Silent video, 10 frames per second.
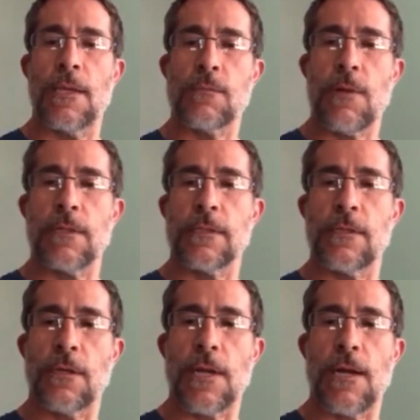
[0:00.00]
As well as
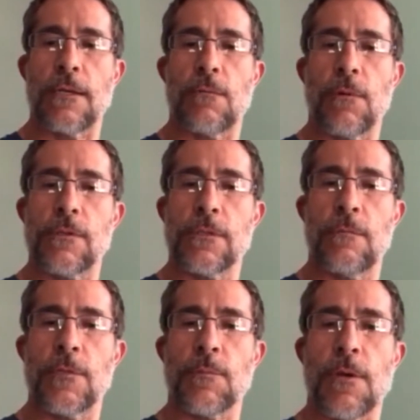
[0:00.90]
in Uganda, where so
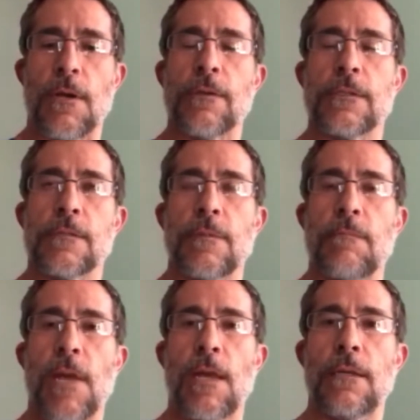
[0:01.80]
much progress has
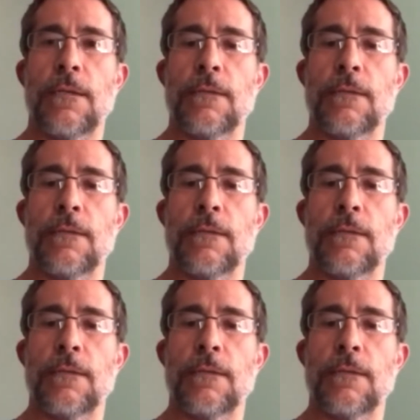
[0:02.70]
been made.